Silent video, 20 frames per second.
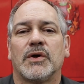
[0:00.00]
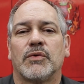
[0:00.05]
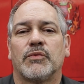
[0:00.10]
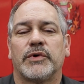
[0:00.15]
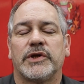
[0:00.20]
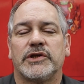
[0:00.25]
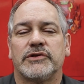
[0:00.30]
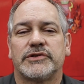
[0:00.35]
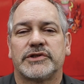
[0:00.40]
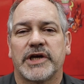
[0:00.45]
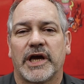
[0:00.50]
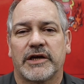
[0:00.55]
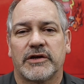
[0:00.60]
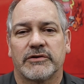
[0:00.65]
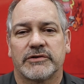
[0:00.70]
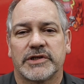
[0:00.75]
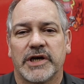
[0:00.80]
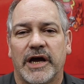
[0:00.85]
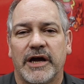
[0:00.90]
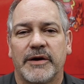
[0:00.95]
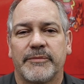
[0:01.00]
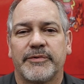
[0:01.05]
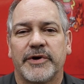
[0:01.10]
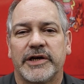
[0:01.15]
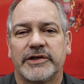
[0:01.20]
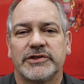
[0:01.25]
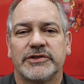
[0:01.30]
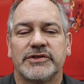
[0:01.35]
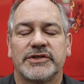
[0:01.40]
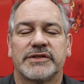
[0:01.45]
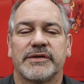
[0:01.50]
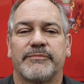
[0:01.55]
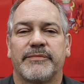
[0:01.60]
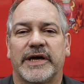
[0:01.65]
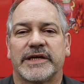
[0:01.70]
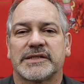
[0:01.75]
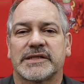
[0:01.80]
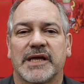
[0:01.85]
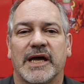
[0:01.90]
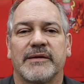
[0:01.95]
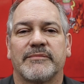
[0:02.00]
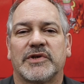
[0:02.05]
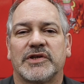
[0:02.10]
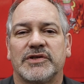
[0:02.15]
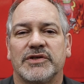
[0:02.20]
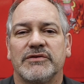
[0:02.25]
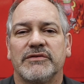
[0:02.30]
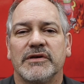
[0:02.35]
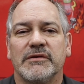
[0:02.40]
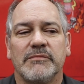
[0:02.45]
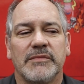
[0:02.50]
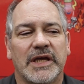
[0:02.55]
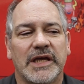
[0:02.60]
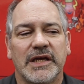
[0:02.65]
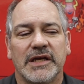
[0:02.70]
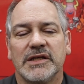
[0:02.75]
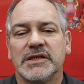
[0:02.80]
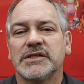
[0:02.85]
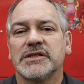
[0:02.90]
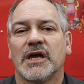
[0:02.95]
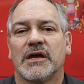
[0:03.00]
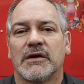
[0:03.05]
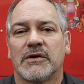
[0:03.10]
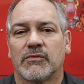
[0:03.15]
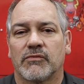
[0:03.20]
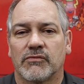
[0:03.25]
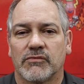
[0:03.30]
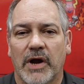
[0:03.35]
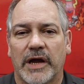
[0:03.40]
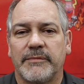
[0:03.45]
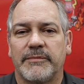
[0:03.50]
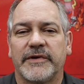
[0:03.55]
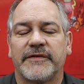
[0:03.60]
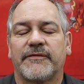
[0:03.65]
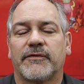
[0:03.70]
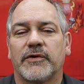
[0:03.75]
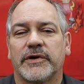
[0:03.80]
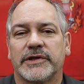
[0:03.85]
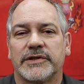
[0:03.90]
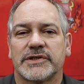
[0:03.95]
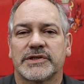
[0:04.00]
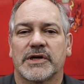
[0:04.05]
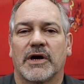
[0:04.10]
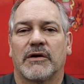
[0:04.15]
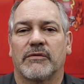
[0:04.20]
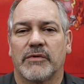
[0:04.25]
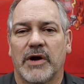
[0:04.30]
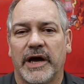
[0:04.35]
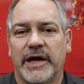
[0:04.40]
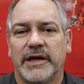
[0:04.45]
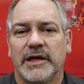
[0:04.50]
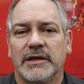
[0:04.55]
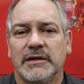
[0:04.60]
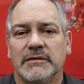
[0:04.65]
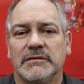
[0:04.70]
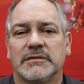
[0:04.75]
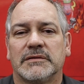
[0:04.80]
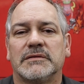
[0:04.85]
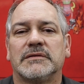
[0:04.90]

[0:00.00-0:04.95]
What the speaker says: When you check your tire pressures, the best time to do them is right before you start riding.